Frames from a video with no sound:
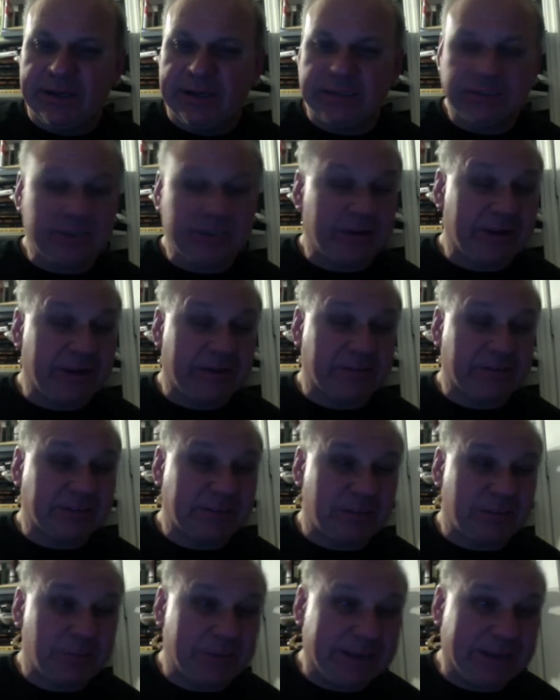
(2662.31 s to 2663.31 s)
Sorry, off the
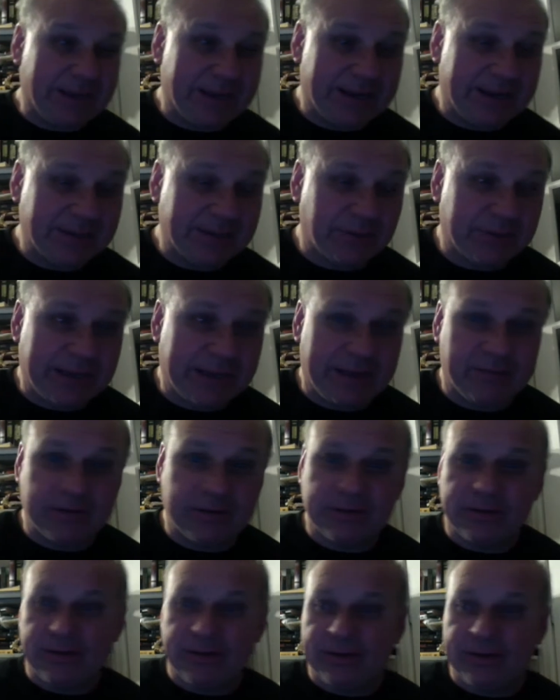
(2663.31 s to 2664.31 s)
top of my head, I don't have
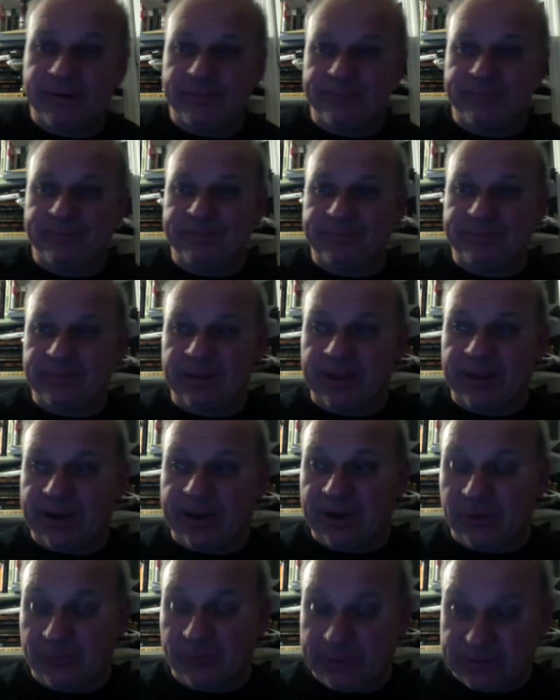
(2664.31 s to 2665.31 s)
it. And
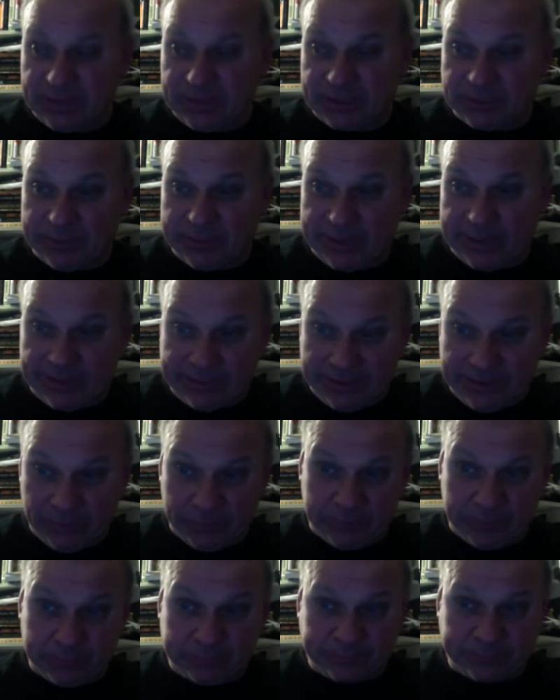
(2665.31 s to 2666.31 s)
I know we talked about it in the
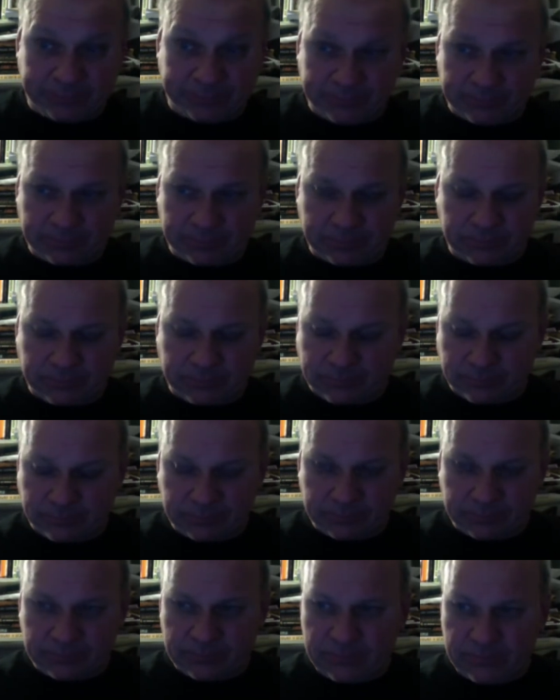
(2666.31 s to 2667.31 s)
interview.
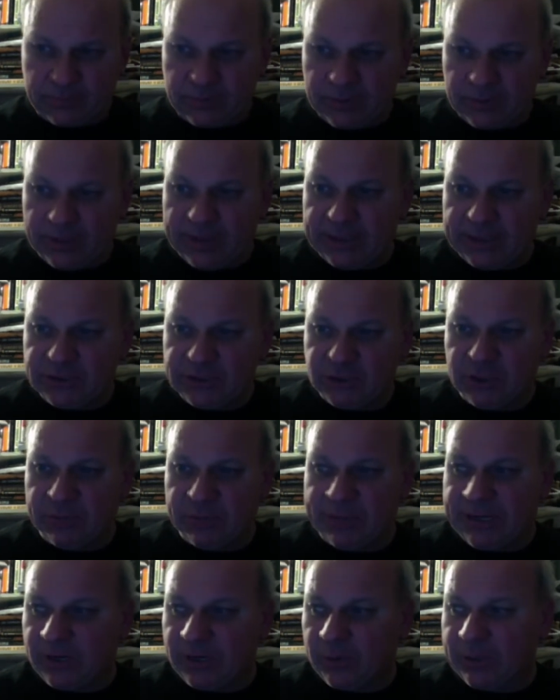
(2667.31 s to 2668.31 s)
I should have
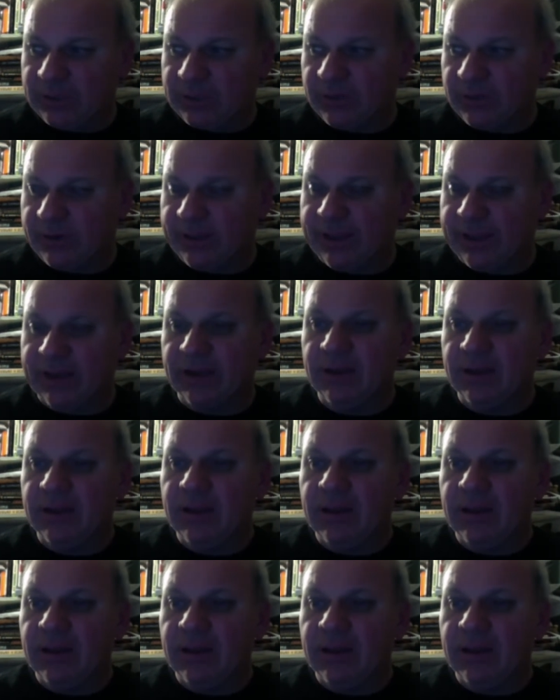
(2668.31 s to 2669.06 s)
made a quick note of that.